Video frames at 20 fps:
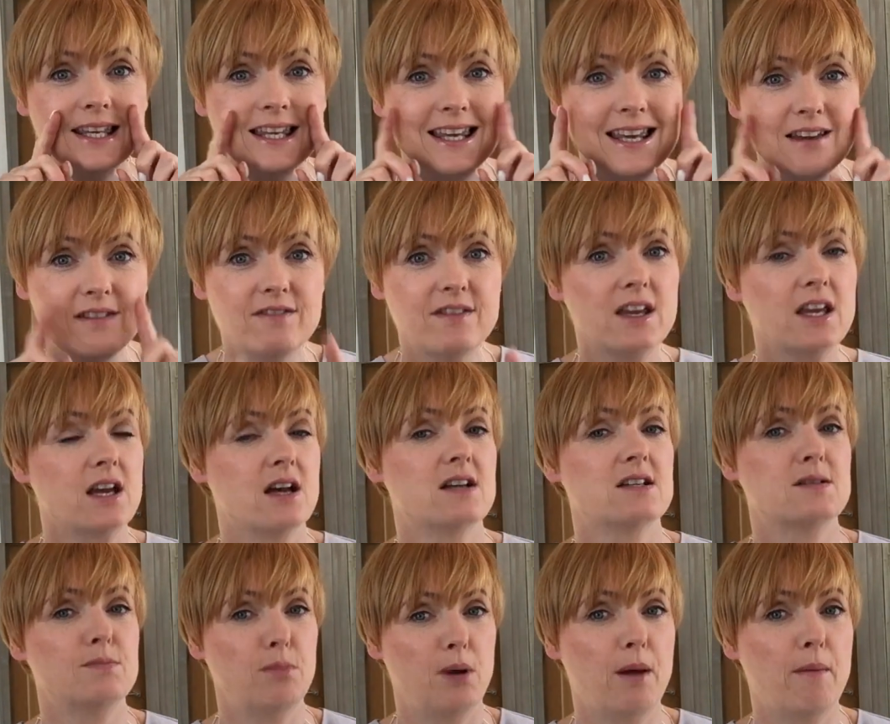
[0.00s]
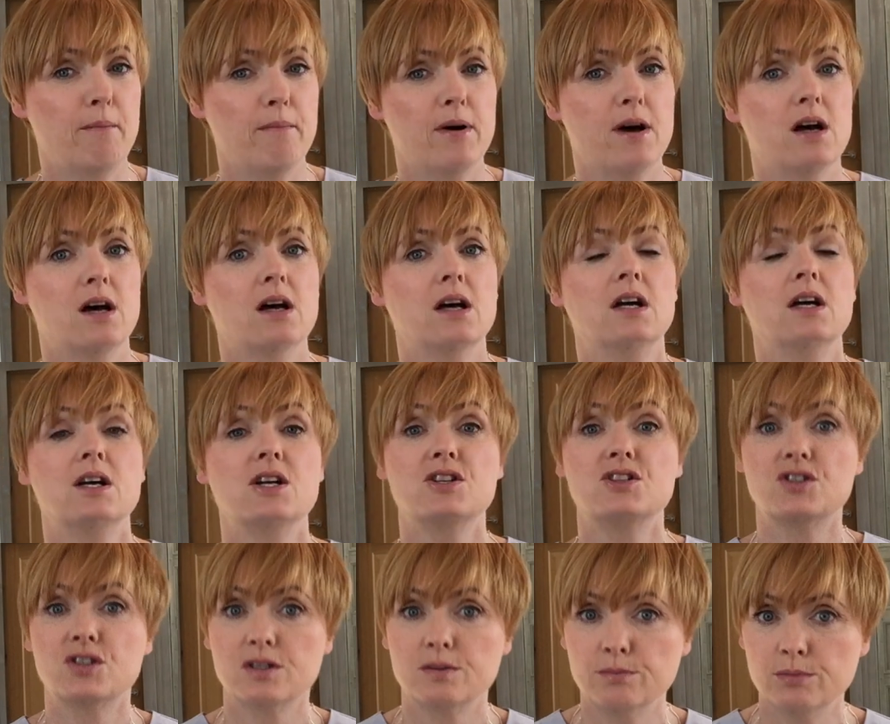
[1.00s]
giving us plumper,
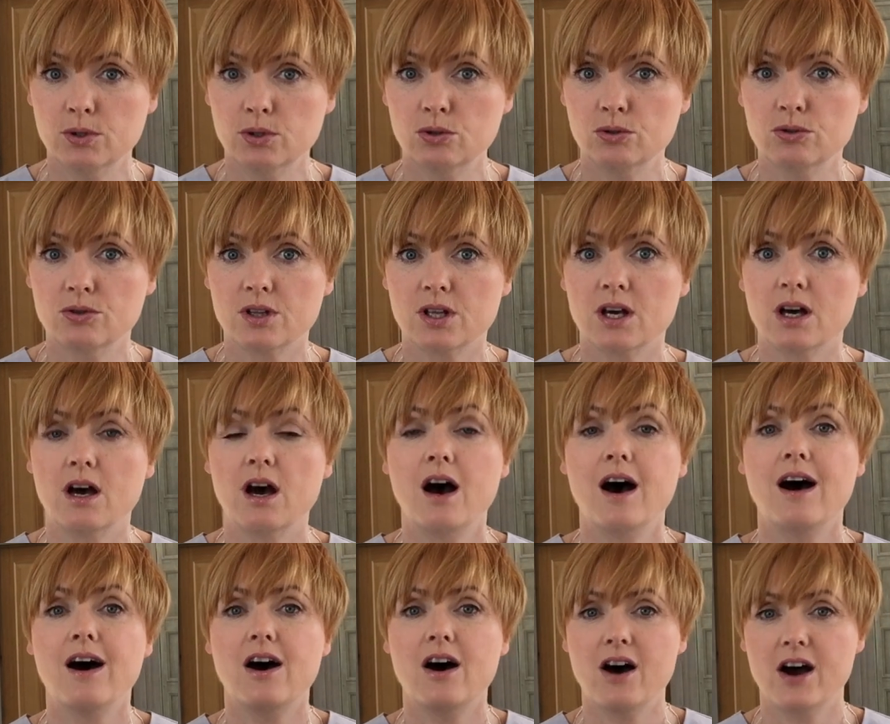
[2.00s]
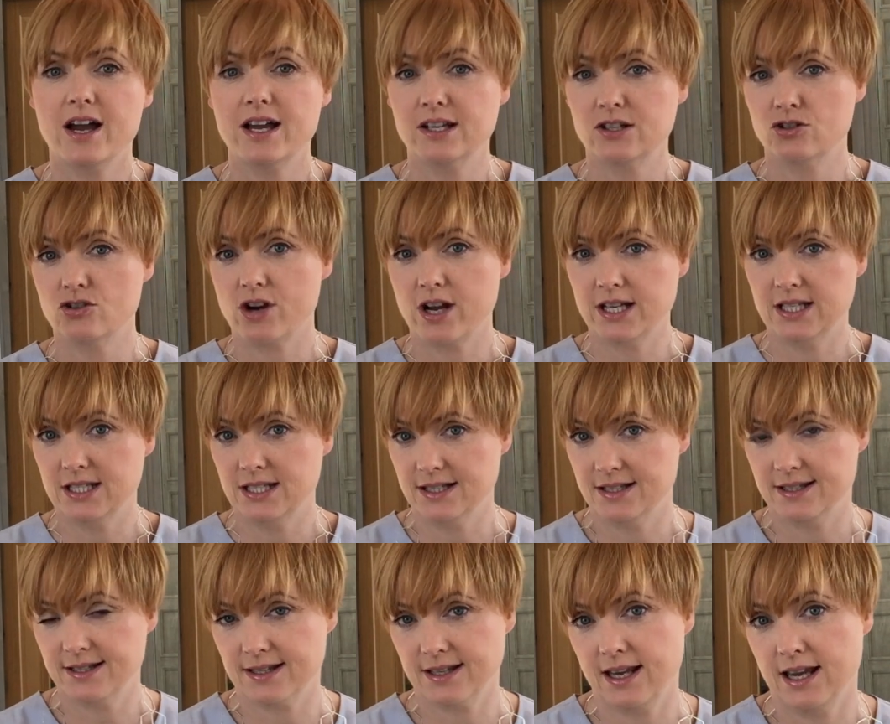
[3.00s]
smoother,
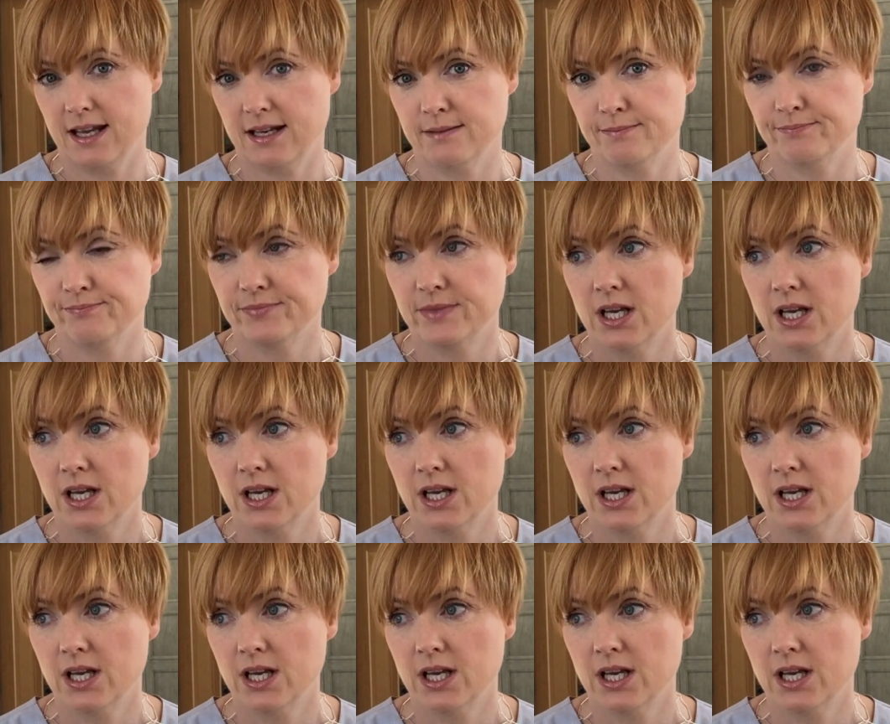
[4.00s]
hydrated skin.